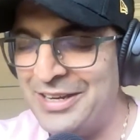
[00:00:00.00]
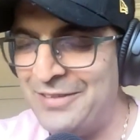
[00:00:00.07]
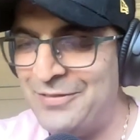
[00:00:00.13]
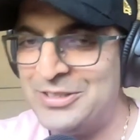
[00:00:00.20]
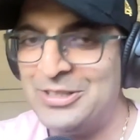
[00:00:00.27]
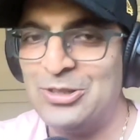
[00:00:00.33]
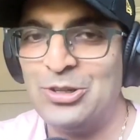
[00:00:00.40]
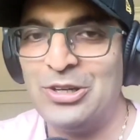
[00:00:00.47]

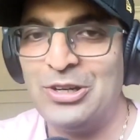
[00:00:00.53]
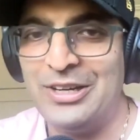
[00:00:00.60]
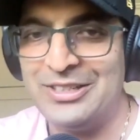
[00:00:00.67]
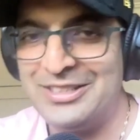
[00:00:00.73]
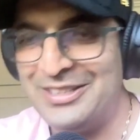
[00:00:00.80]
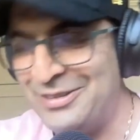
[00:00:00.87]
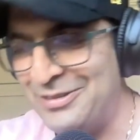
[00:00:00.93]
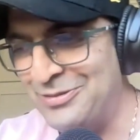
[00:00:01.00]
if it's in a good
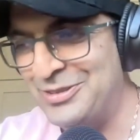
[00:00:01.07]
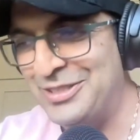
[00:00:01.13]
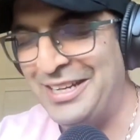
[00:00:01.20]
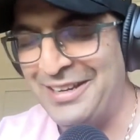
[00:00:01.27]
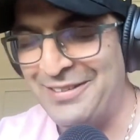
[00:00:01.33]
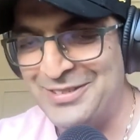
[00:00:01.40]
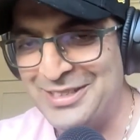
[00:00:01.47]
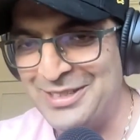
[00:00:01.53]
light,
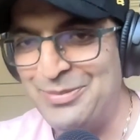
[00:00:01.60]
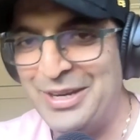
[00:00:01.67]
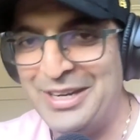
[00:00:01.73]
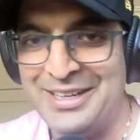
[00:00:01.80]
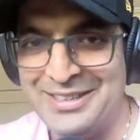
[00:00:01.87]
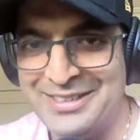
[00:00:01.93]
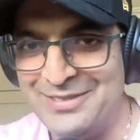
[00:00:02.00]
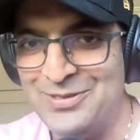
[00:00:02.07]
obviously, if it's in a
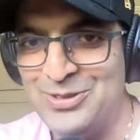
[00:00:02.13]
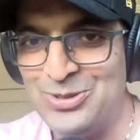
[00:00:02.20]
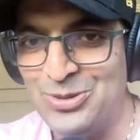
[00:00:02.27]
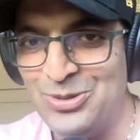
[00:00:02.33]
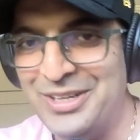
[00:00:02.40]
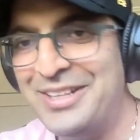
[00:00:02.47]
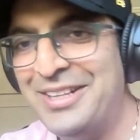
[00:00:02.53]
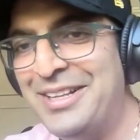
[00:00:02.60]
bad light, different
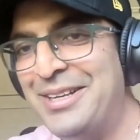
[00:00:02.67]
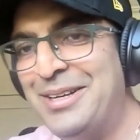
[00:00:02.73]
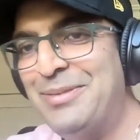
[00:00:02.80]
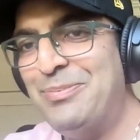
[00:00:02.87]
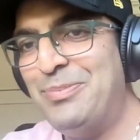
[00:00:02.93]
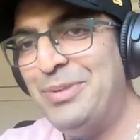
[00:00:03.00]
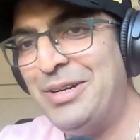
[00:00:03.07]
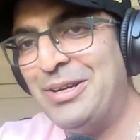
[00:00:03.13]
story.
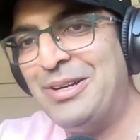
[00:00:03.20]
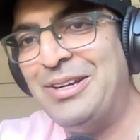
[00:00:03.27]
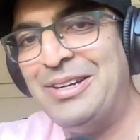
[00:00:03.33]
But in a